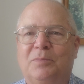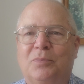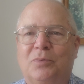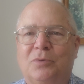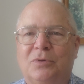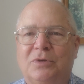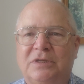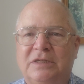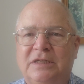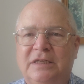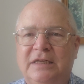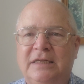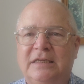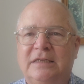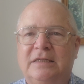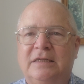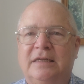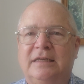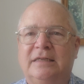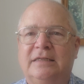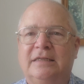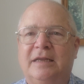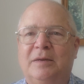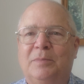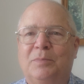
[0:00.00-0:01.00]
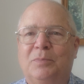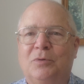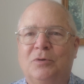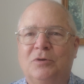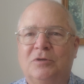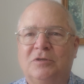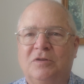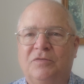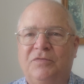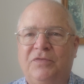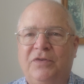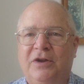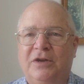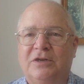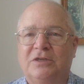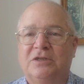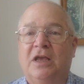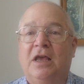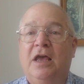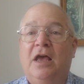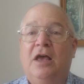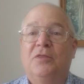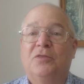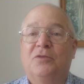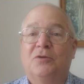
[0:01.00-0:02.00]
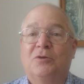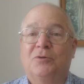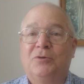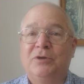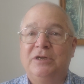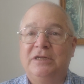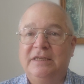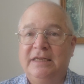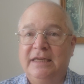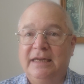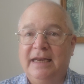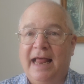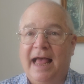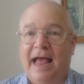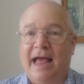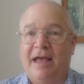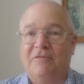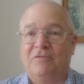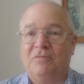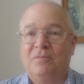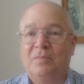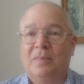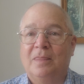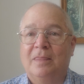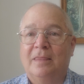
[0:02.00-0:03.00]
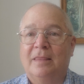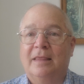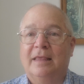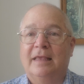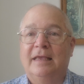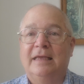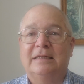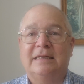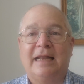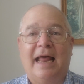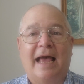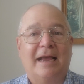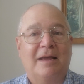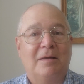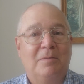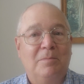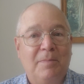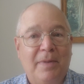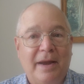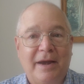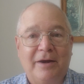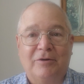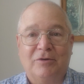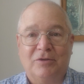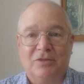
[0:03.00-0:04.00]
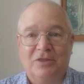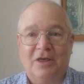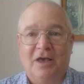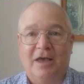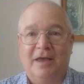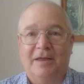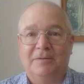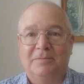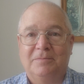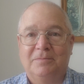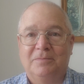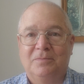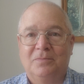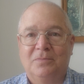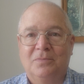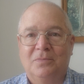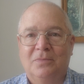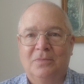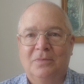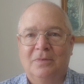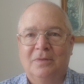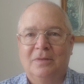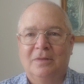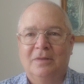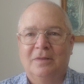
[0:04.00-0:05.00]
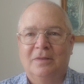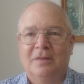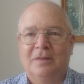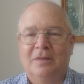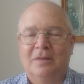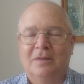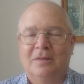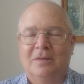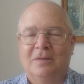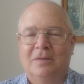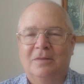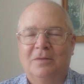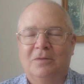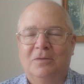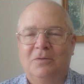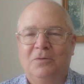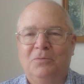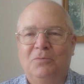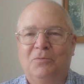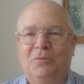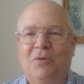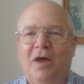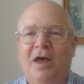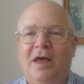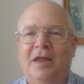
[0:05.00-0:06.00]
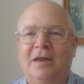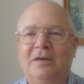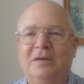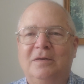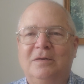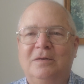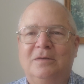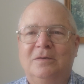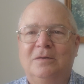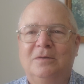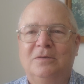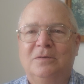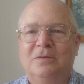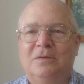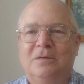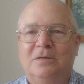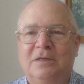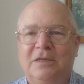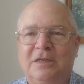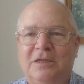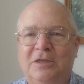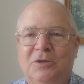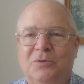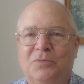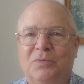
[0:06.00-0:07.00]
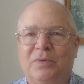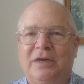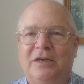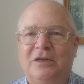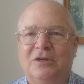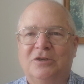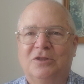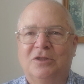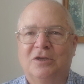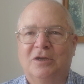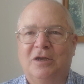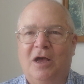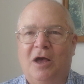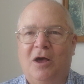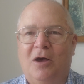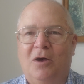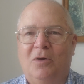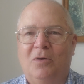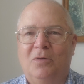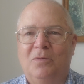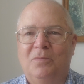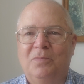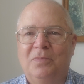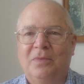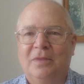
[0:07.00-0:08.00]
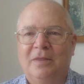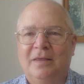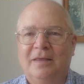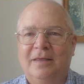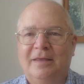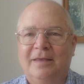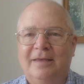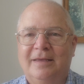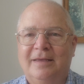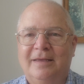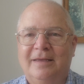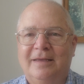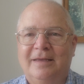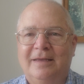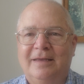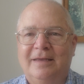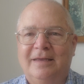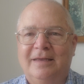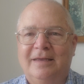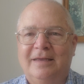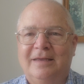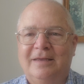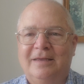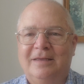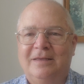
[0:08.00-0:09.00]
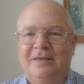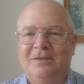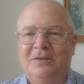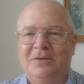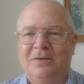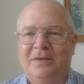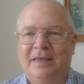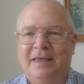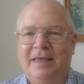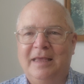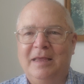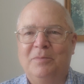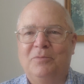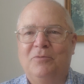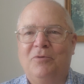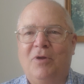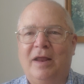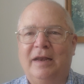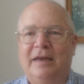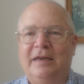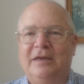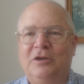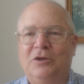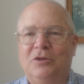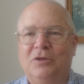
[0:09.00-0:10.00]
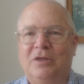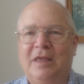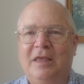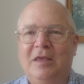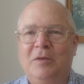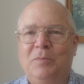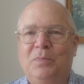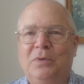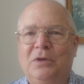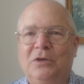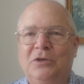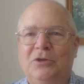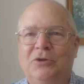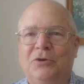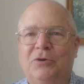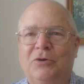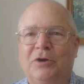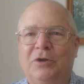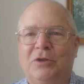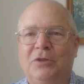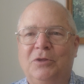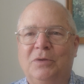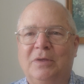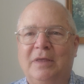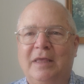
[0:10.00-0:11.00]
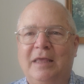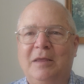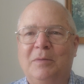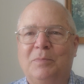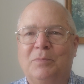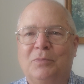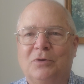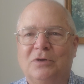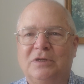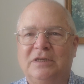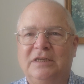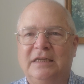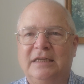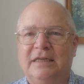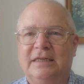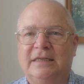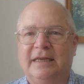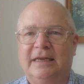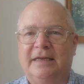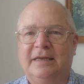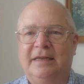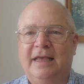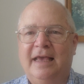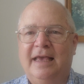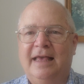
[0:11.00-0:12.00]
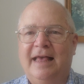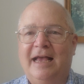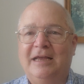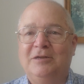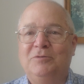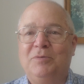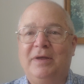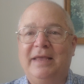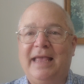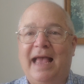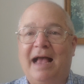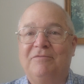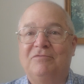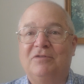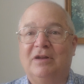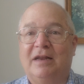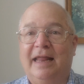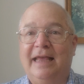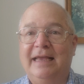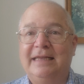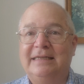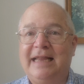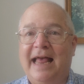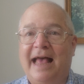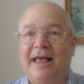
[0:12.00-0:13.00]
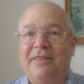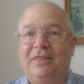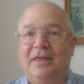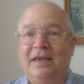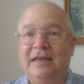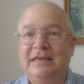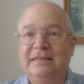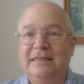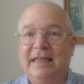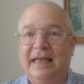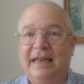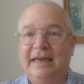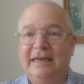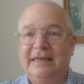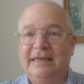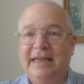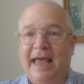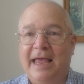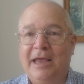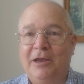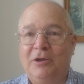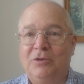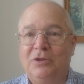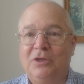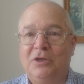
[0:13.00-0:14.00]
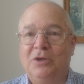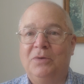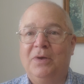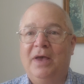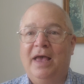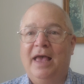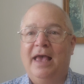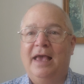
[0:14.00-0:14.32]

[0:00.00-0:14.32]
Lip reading: persistence and perseverance. The Christian life is like a marathon. You run till you reach the goal. You keep running, you keep enduring, you keep persisting. That's why you have to lay aside things that entangle you.